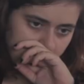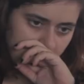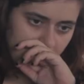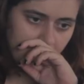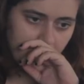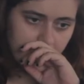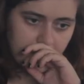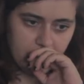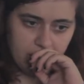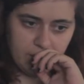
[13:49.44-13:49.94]

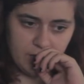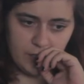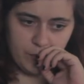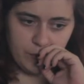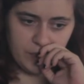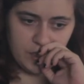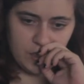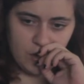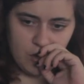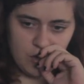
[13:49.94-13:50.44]
Okay, there
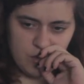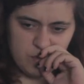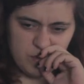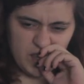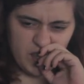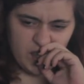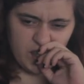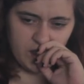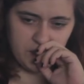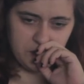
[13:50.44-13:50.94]
we go. Oh
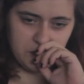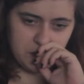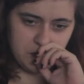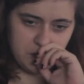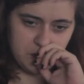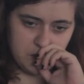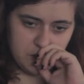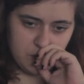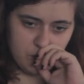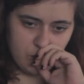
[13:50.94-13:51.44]
my god, this
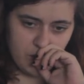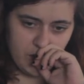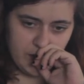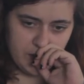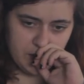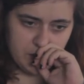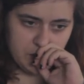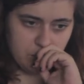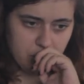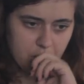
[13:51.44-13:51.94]
is in white
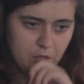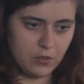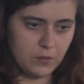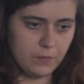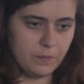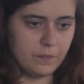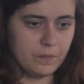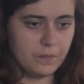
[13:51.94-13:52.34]
as well.